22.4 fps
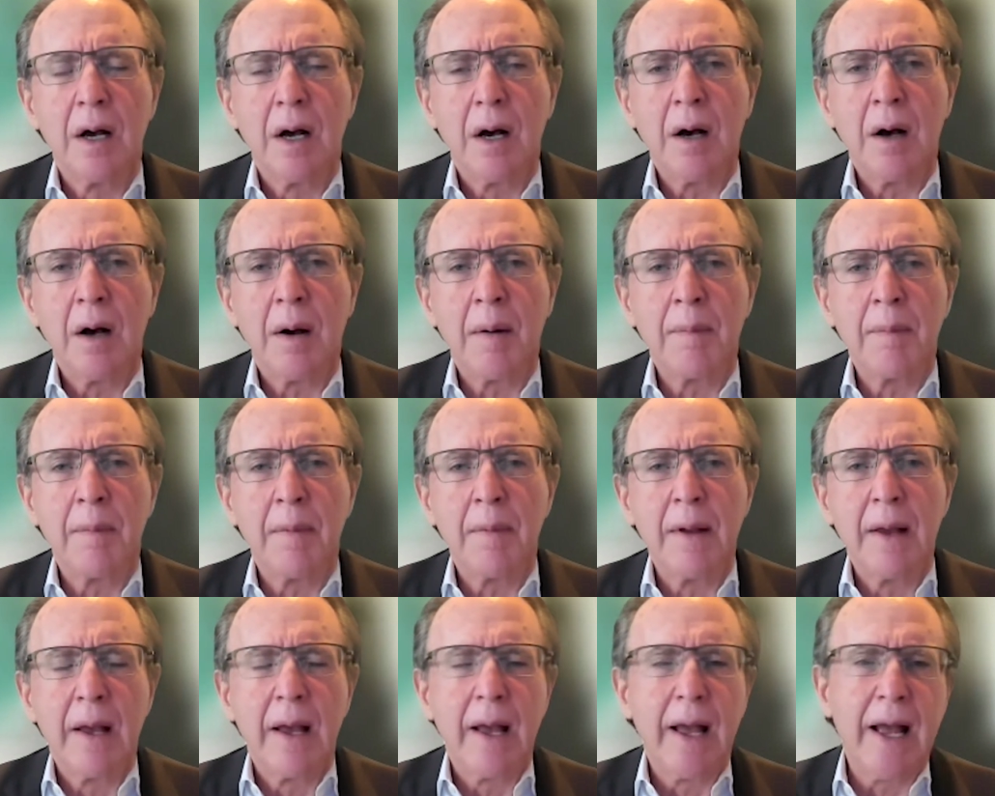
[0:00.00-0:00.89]

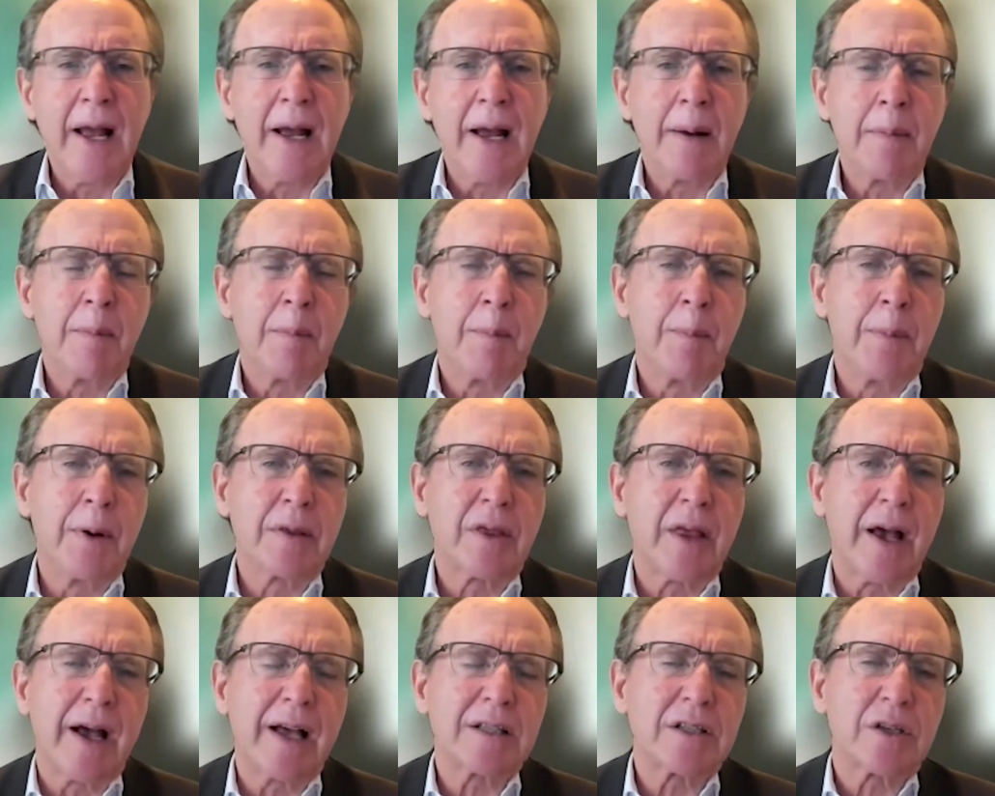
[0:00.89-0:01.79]
But
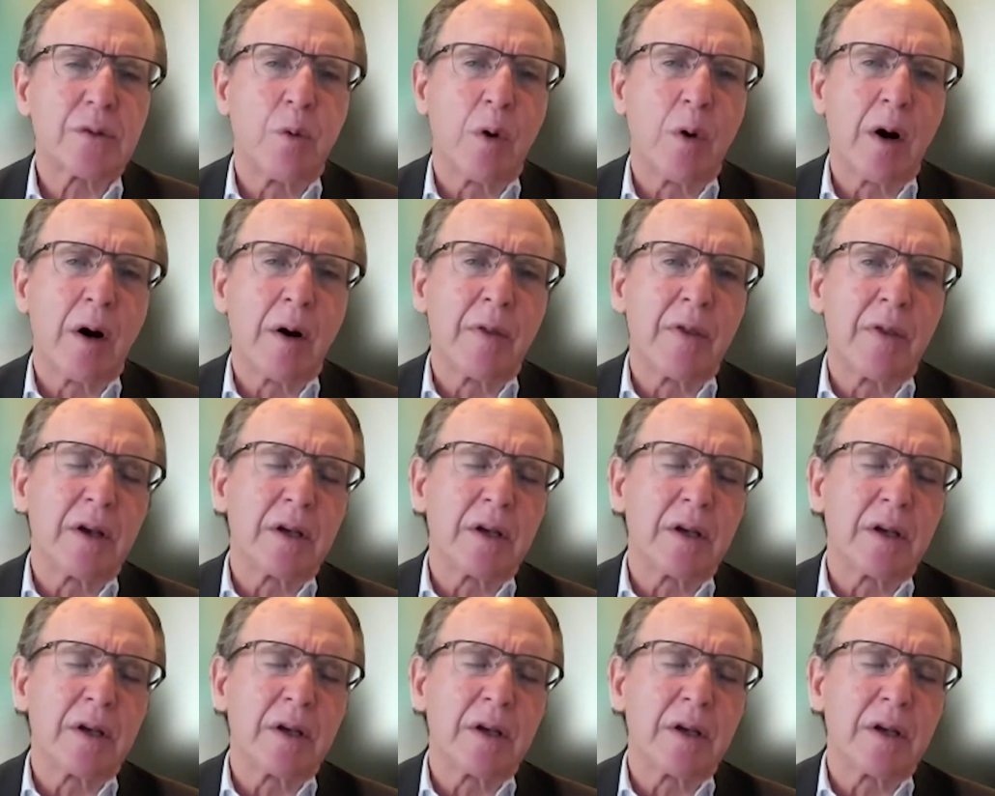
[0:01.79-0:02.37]
that's how